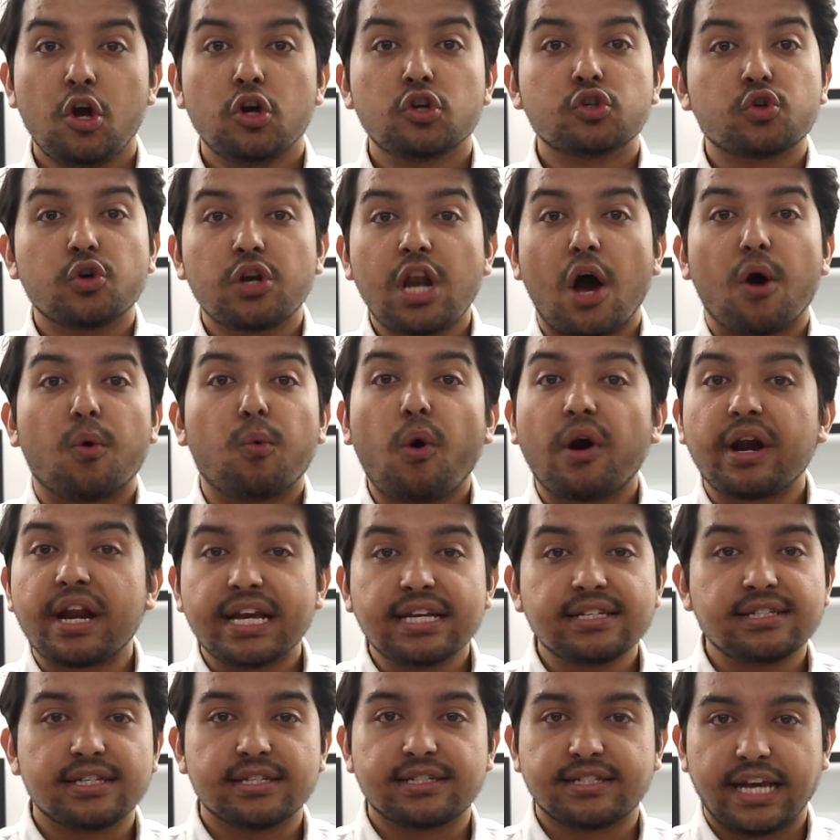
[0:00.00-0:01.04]
So now, what
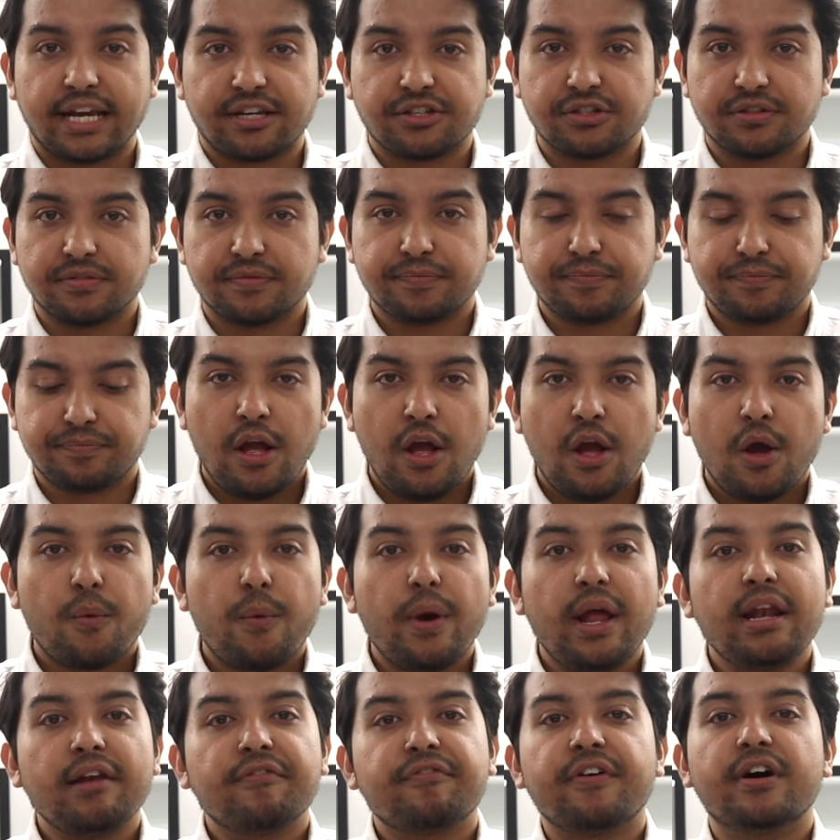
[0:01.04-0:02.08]
is this section?
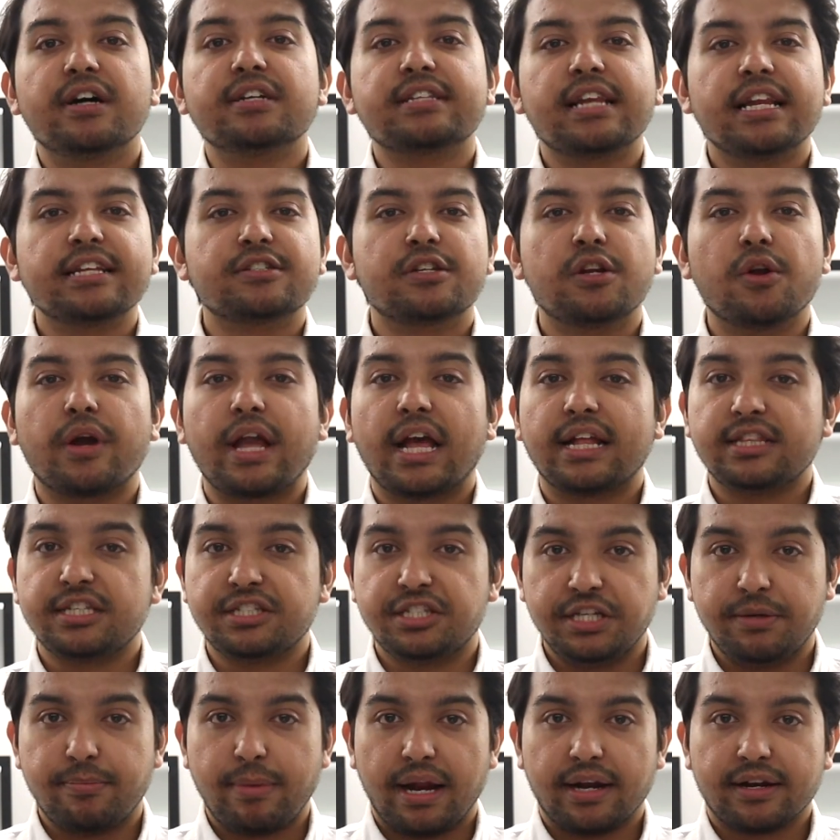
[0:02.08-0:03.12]
Well, first let's look at the
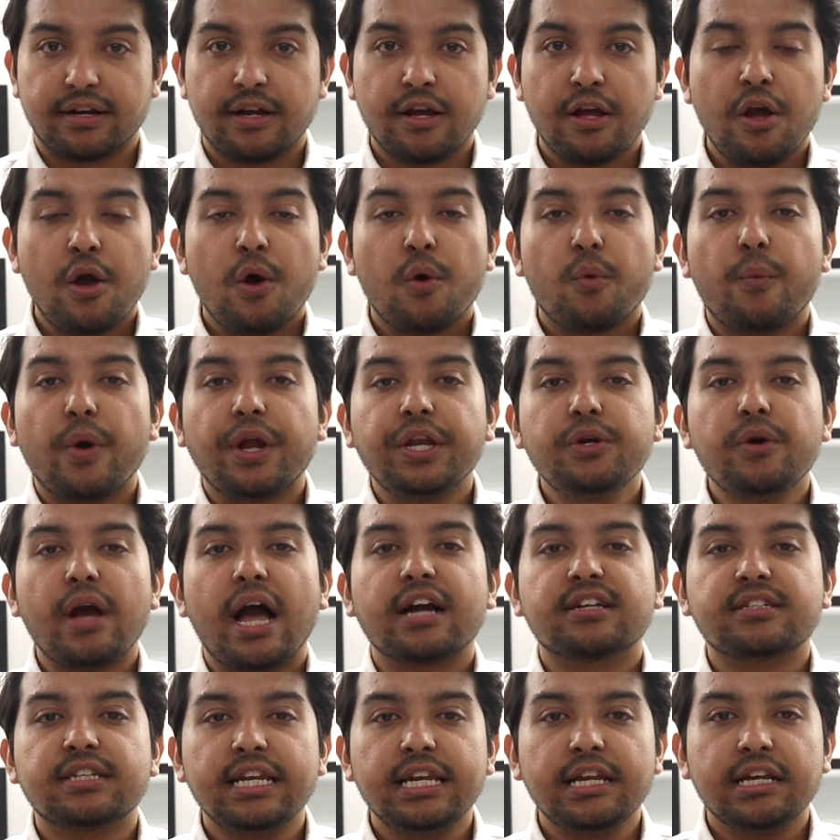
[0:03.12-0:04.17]
GMAT. When you
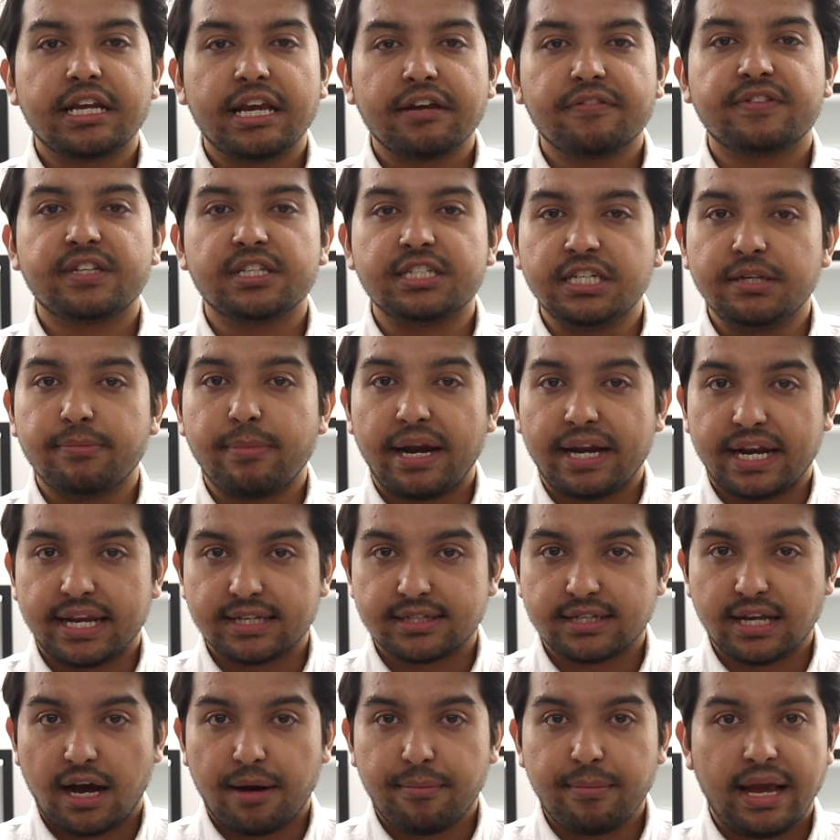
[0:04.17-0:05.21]
actually give the GMAT
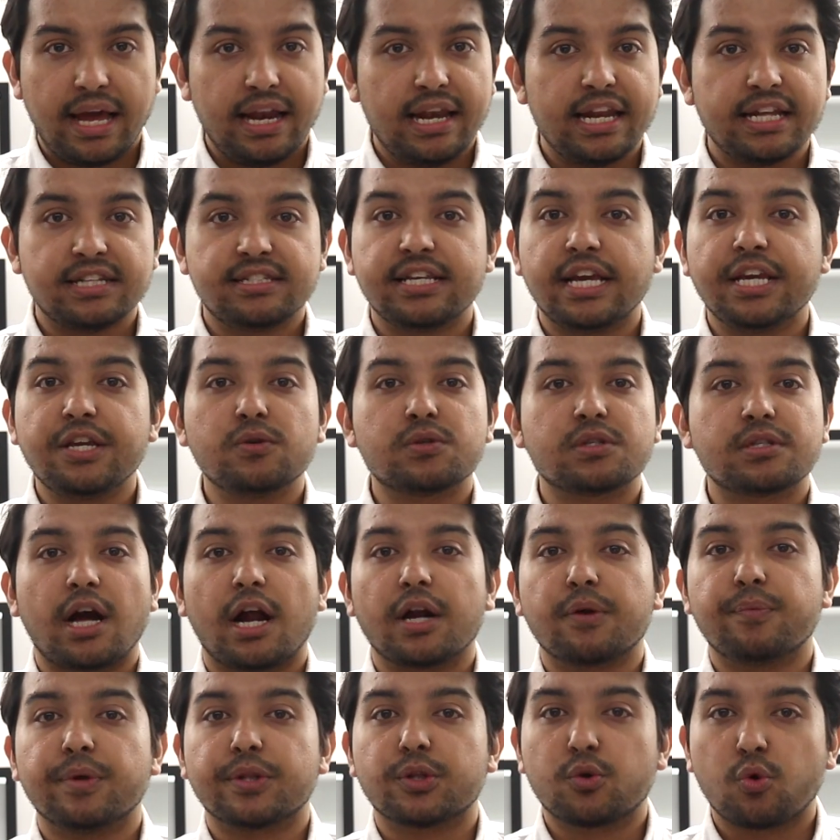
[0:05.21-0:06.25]
exam and let's say you
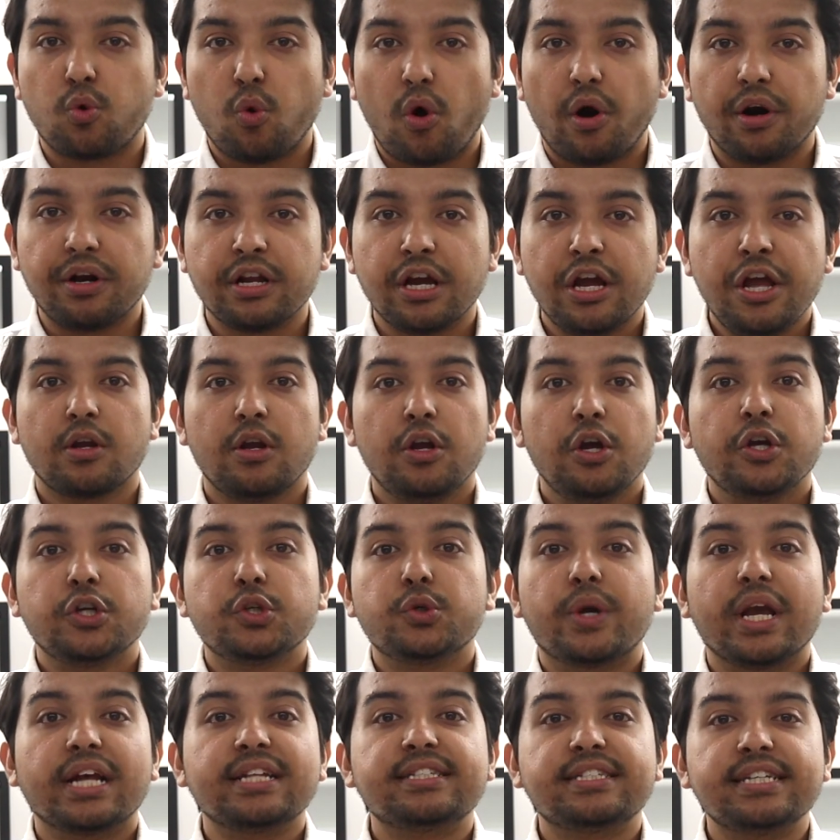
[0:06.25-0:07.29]
start with quant, you
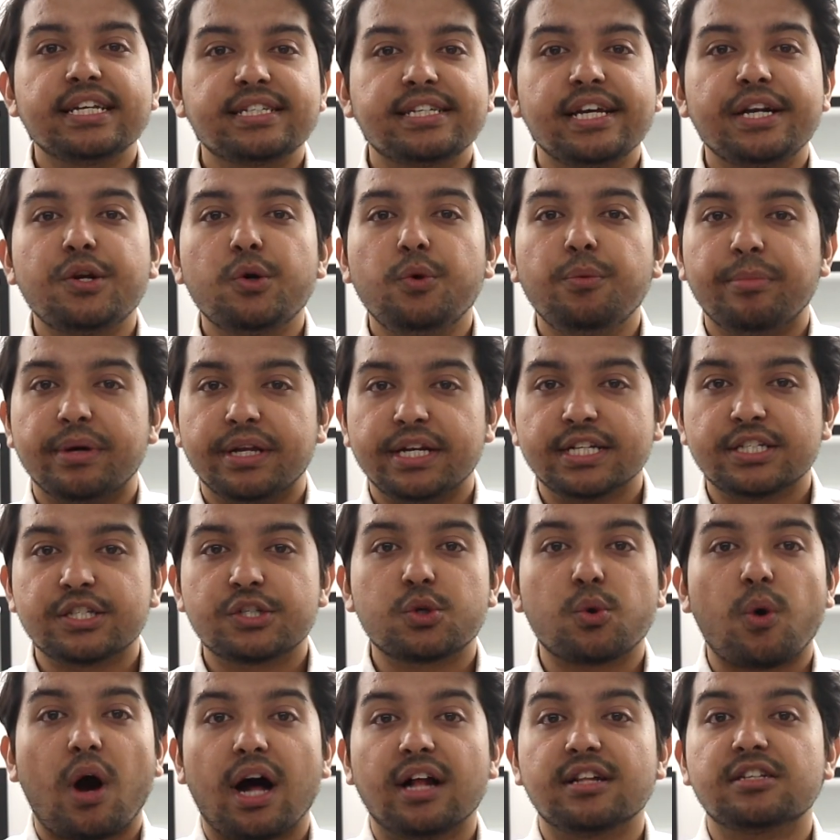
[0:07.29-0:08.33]
get 62 minutes
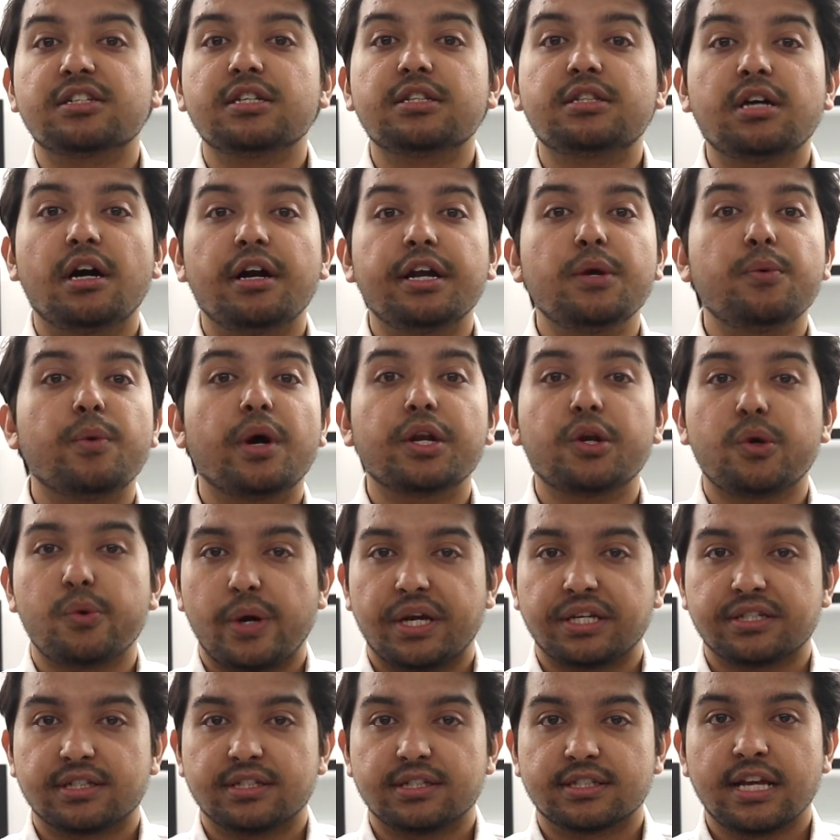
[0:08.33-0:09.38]
to answer 31
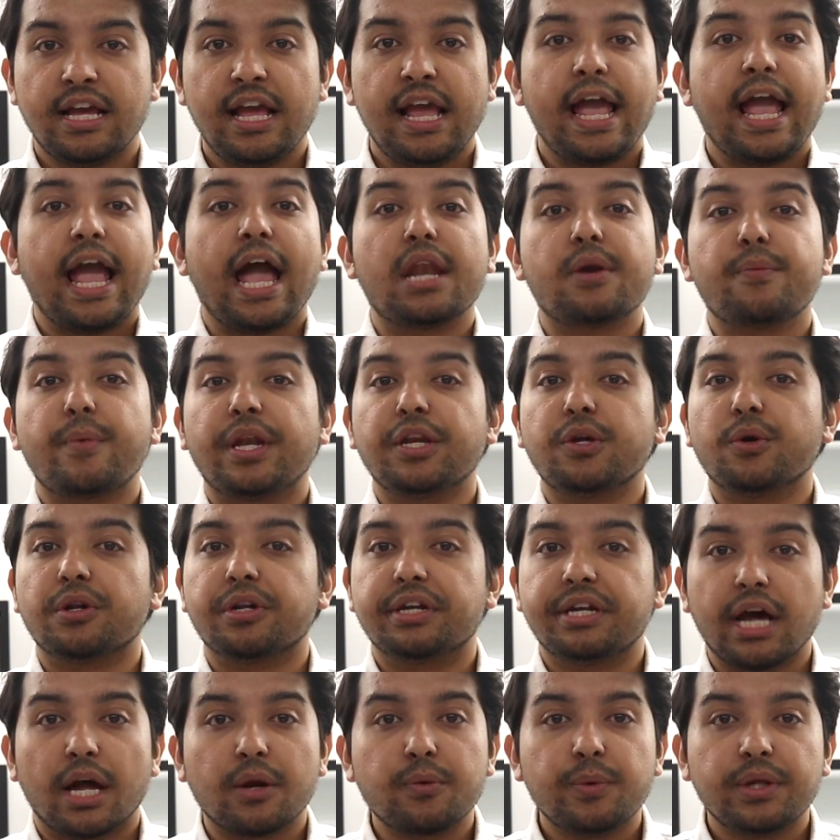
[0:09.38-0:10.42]
questions. And when you're
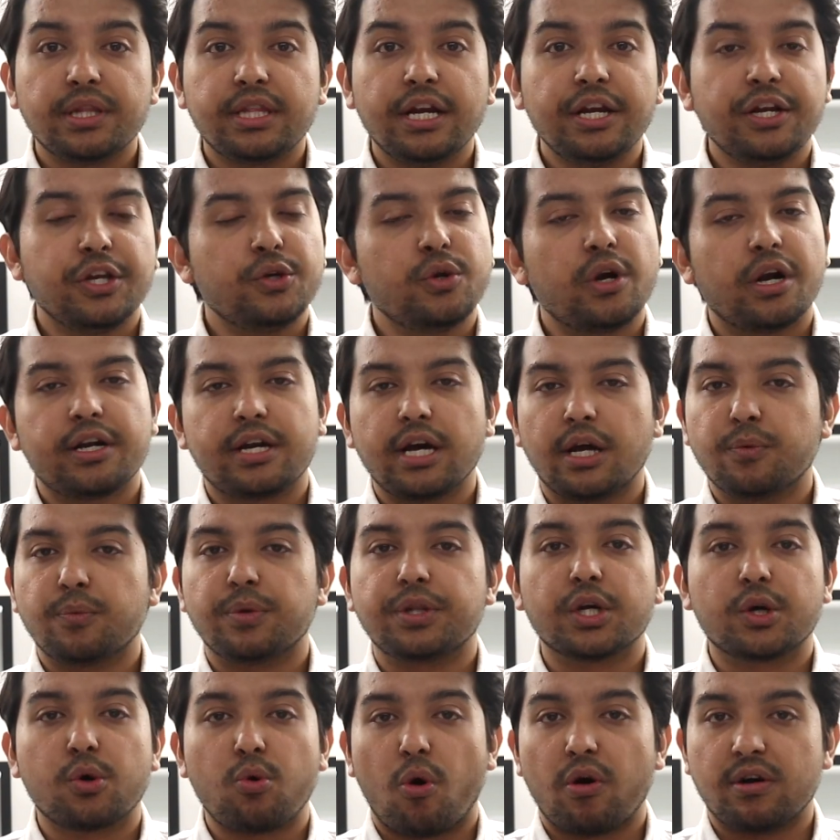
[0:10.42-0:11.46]
done with it, you are done with
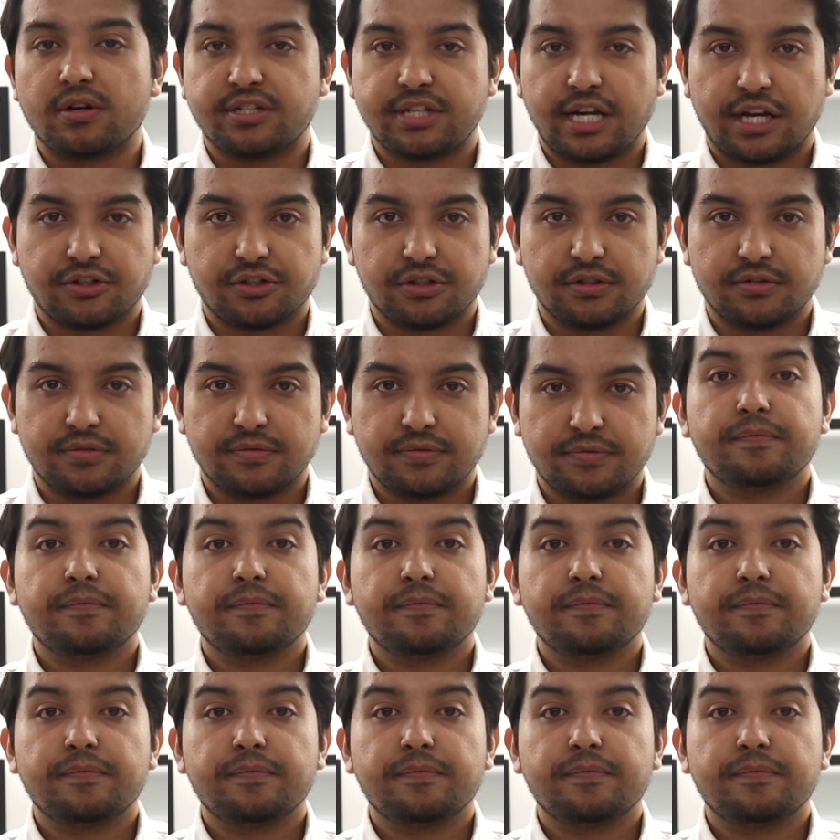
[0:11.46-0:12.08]
the quant section.